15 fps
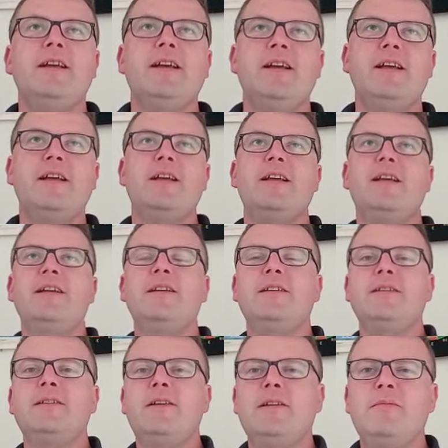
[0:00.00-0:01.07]

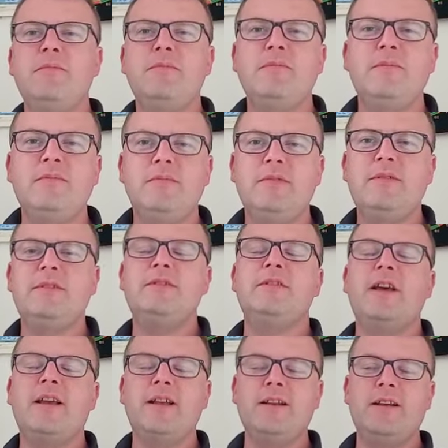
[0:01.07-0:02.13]
on the
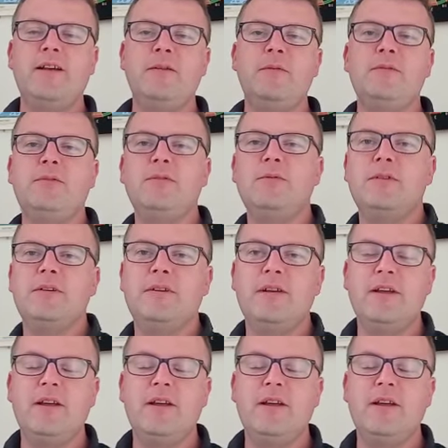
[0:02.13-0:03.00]
second day I was doing